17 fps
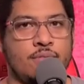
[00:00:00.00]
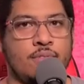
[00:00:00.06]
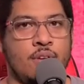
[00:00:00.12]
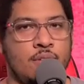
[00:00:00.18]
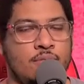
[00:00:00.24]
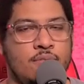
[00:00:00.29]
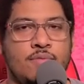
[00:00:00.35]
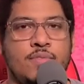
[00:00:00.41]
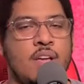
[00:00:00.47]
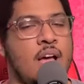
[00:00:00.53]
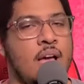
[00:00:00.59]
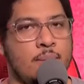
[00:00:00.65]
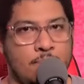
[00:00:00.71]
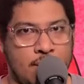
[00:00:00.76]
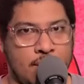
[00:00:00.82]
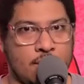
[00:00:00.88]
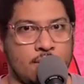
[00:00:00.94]
of the I
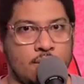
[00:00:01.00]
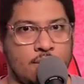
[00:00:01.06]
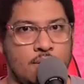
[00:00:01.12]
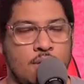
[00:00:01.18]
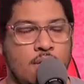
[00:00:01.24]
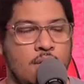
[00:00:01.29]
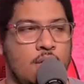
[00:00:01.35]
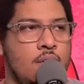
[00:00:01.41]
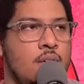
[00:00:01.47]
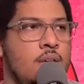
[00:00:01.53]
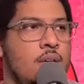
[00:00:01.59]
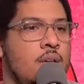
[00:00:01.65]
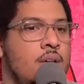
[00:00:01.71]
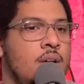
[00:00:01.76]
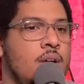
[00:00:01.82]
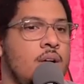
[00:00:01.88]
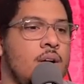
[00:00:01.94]
P.
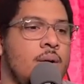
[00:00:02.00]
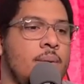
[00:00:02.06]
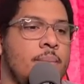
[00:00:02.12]
Um,